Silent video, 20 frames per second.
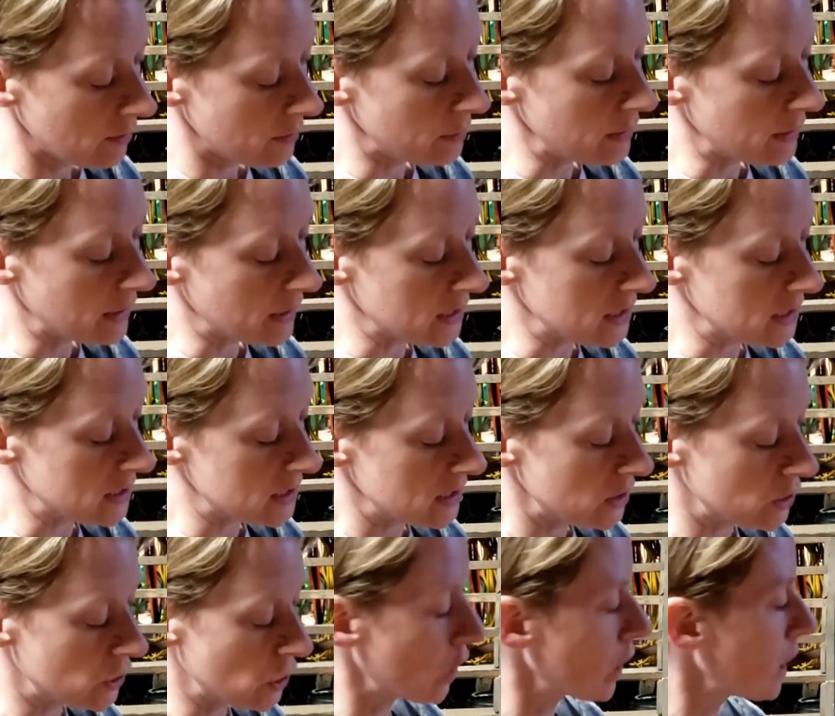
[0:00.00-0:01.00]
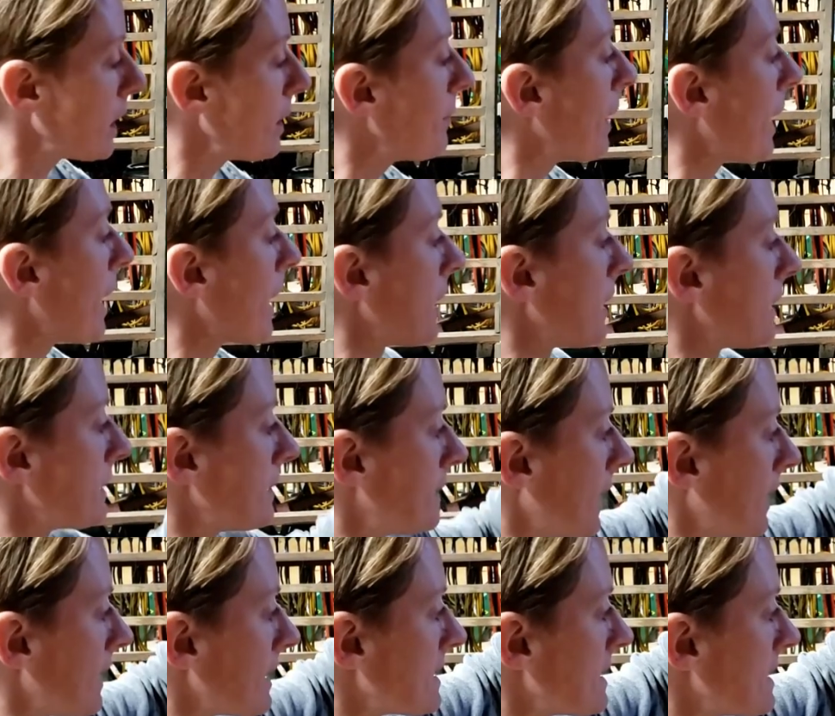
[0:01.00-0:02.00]
Because dirty metal
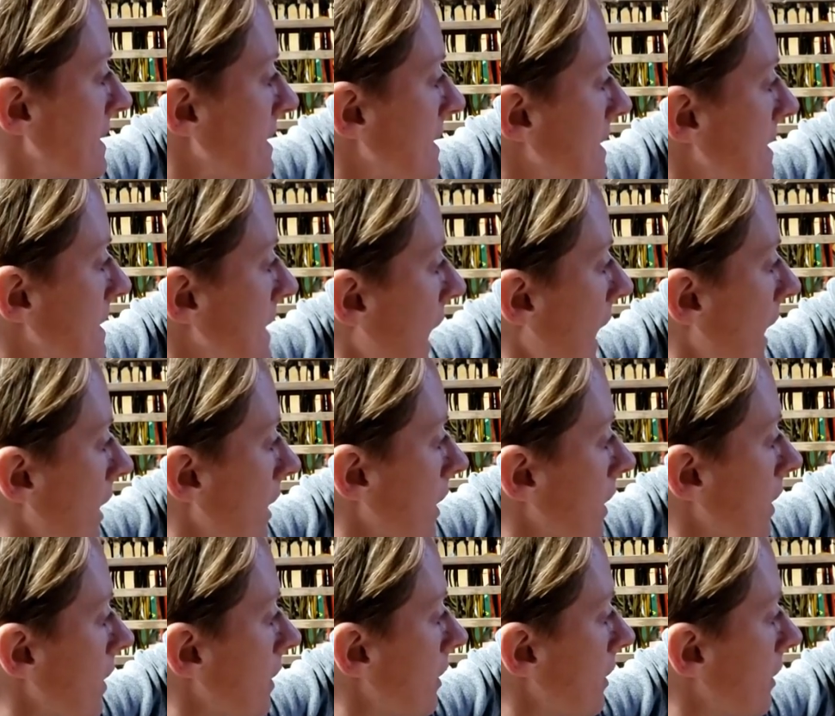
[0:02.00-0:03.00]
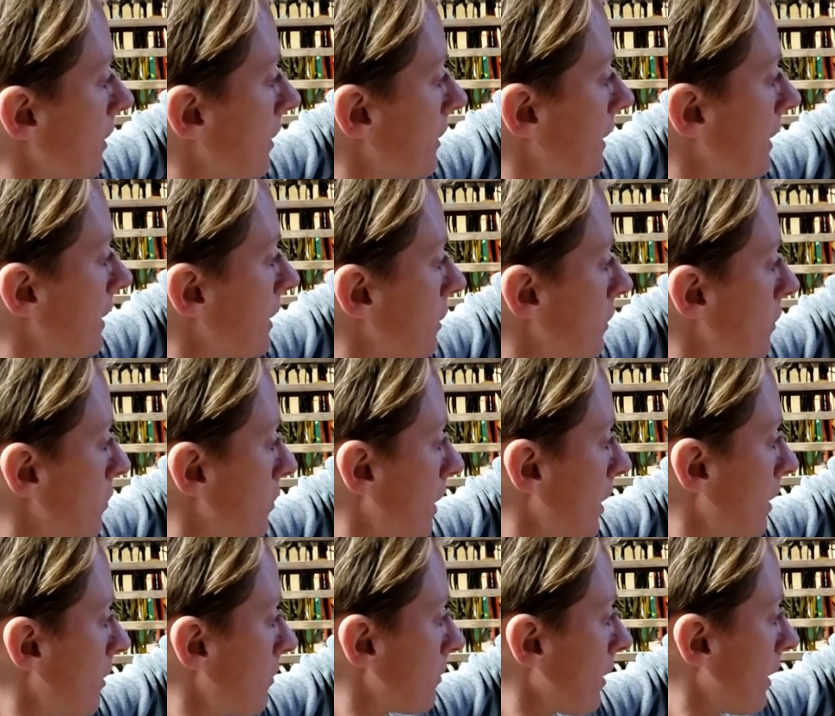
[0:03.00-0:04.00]
doesn't solder. Thank you,
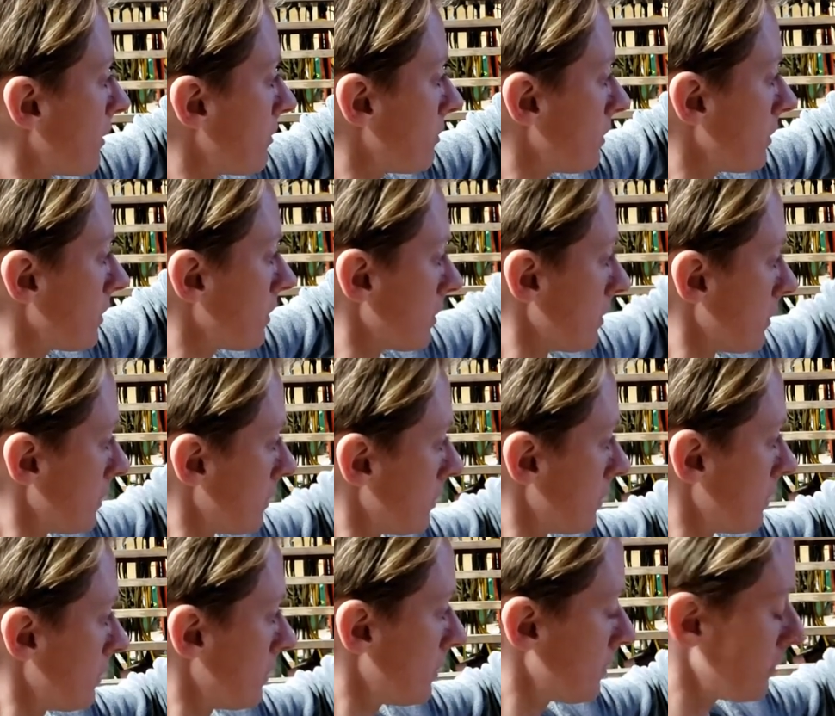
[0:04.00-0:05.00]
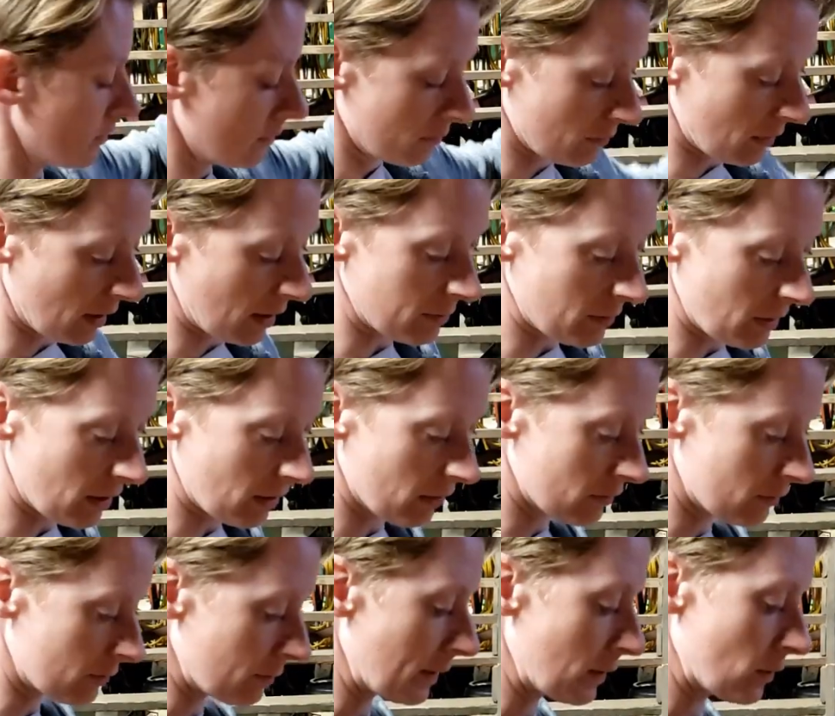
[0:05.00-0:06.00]
Dave Reisinger, my
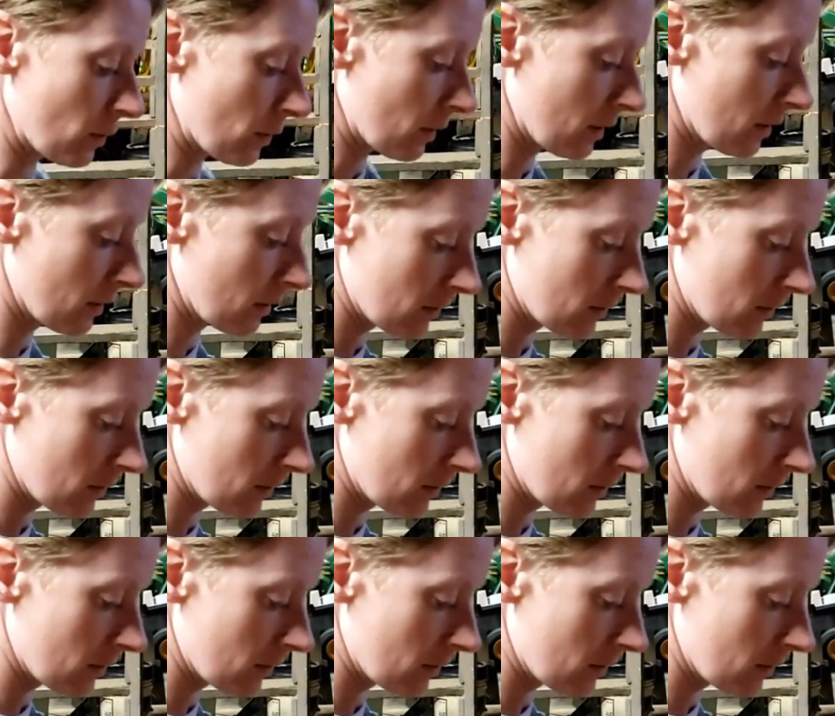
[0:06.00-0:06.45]
metals mentor.